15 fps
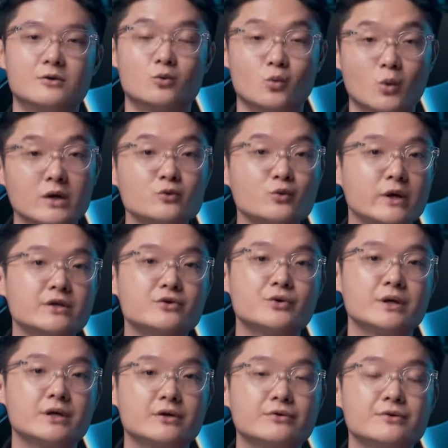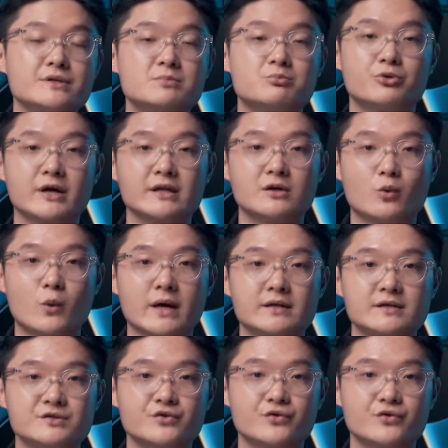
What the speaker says: One way to increase brand awareness